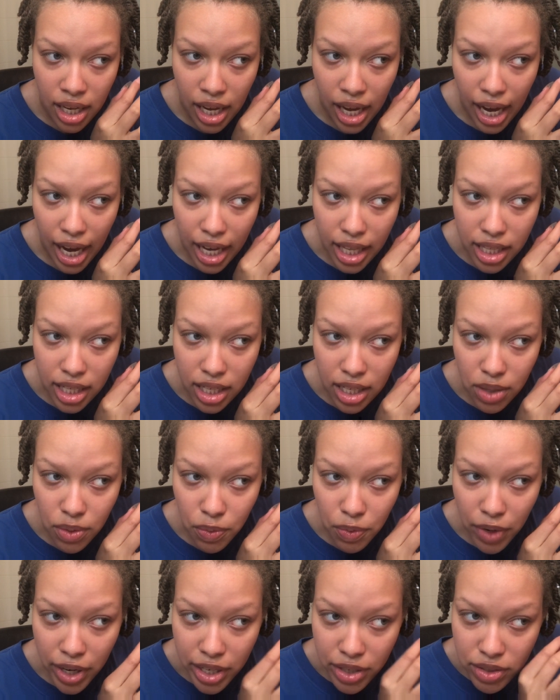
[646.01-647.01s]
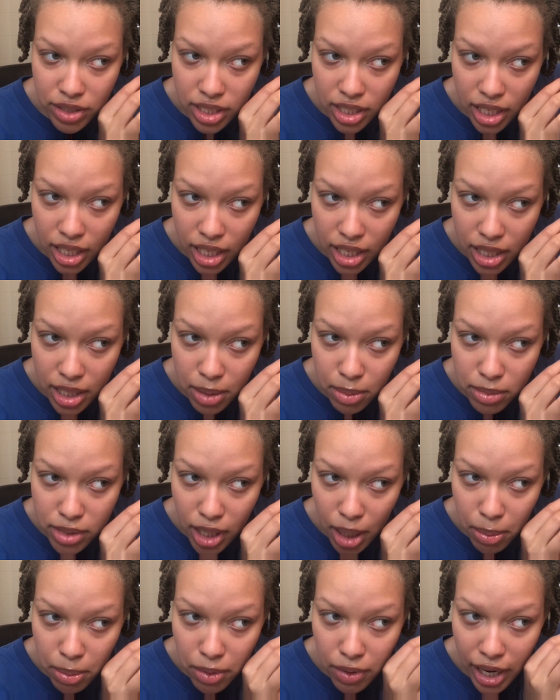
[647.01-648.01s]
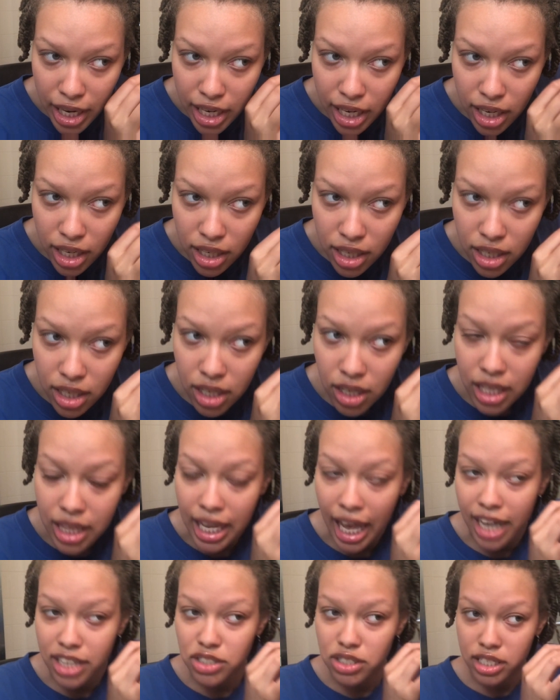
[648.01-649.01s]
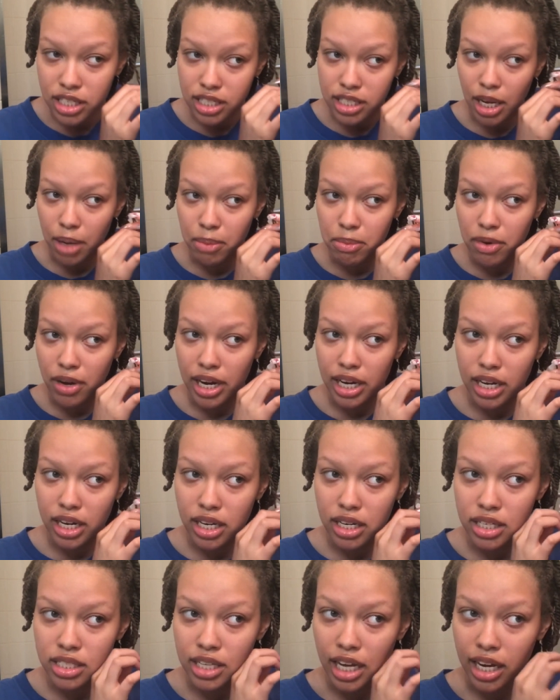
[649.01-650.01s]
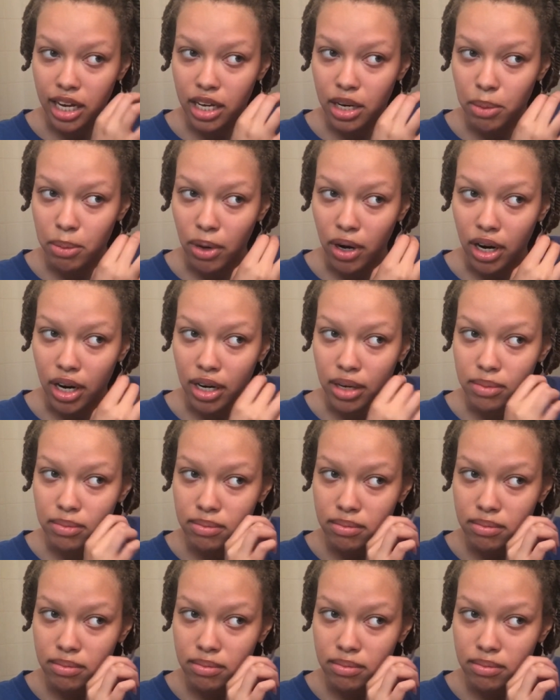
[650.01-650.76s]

And then where you see them separating, naturally separating, take it apart.